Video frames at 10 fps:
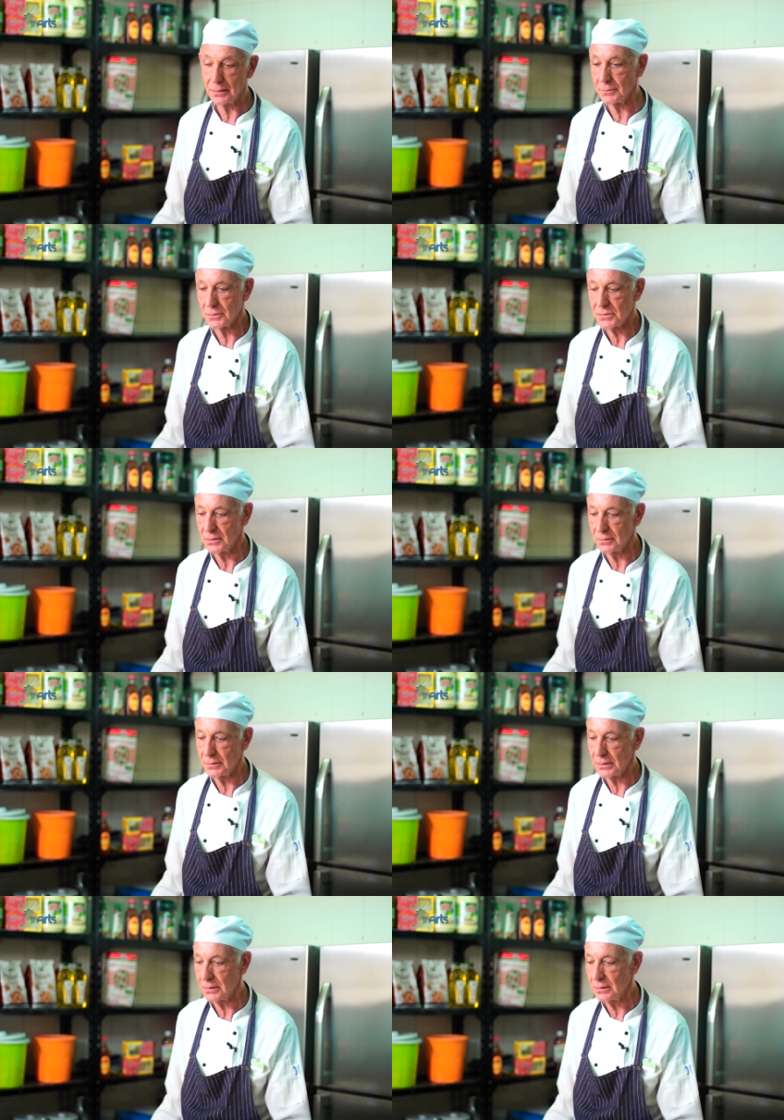and also
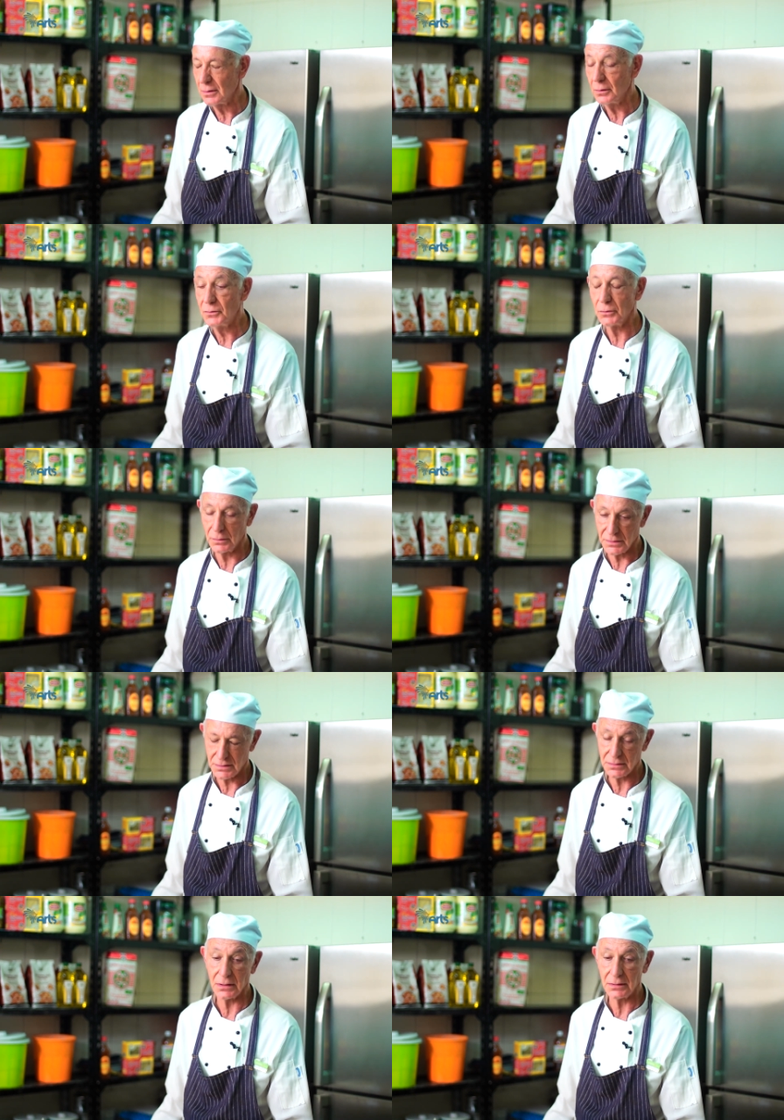the
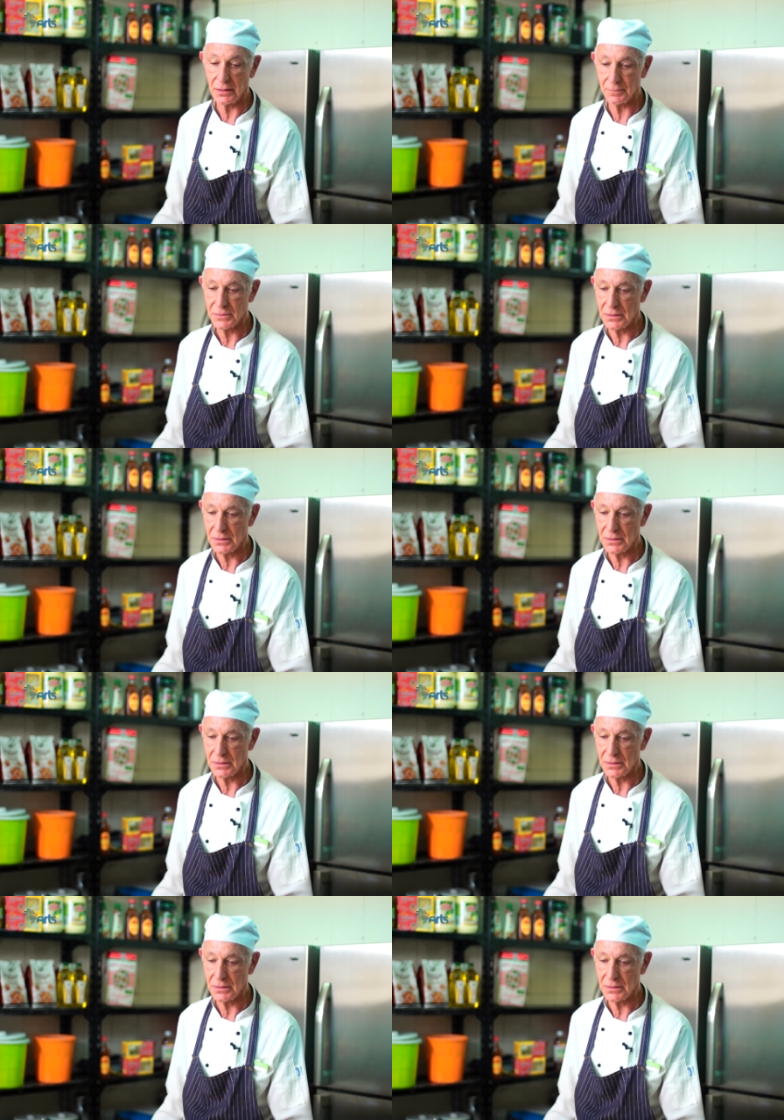tourists that comes